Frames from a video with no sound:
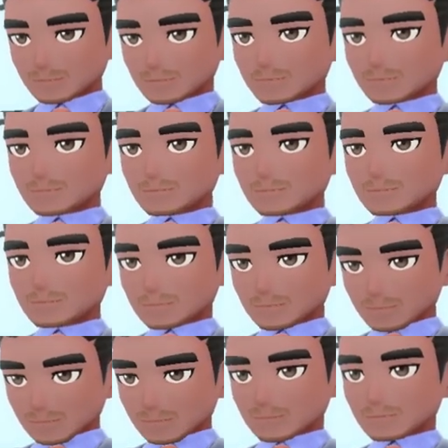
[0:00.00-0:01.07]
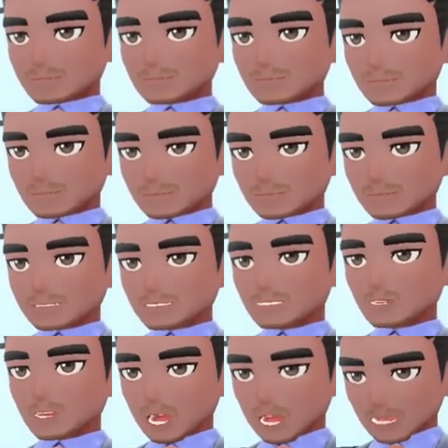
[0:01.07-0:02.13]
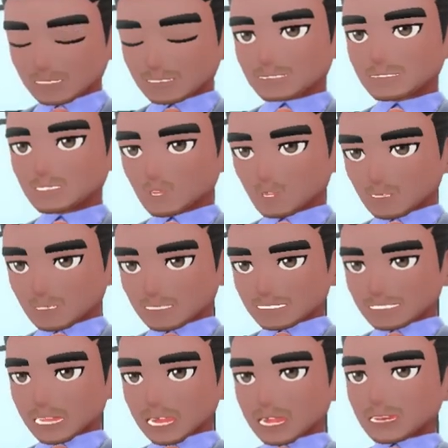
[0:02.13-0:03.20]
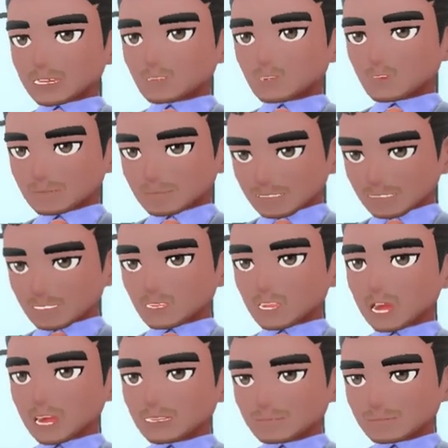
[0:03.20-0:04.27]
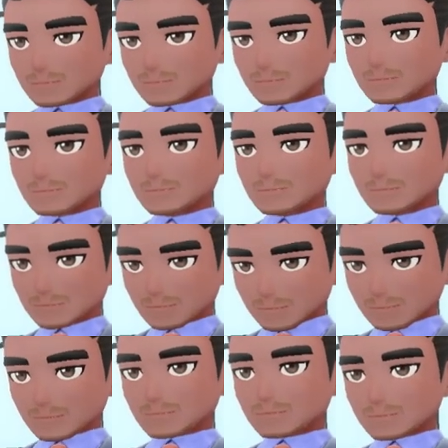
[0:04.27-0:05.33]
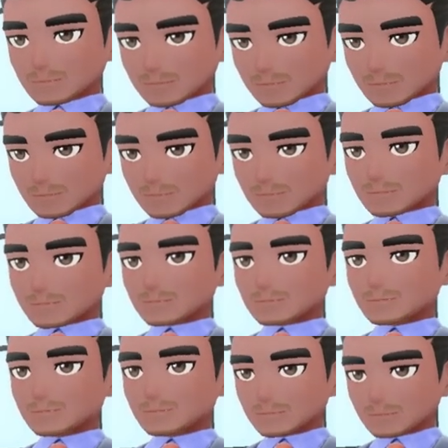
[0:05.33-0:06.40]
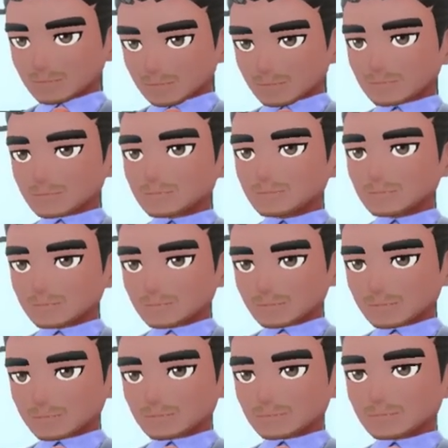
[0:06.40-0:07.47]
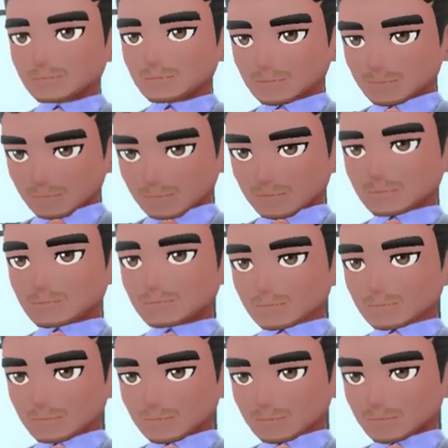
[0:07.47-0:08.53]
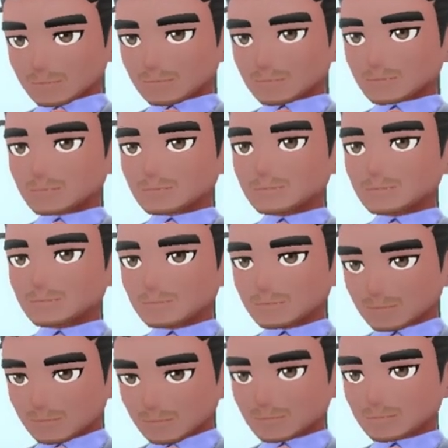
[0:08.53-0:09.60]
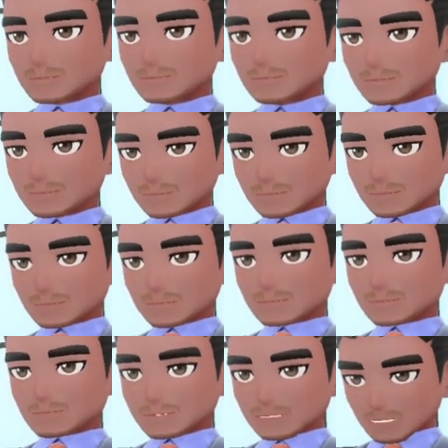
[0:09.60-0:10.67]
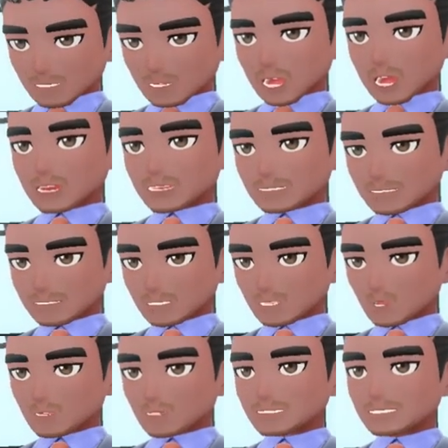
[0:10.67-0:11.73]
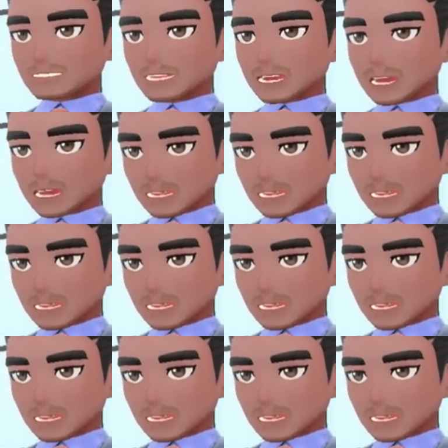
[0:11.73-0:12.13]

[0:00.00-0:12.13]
I don't fucking care. We know the Olive Harvest Festival here heats you for generations. Bro, are you giving me a history lesson? Can I fight the gym leader? What are you doing?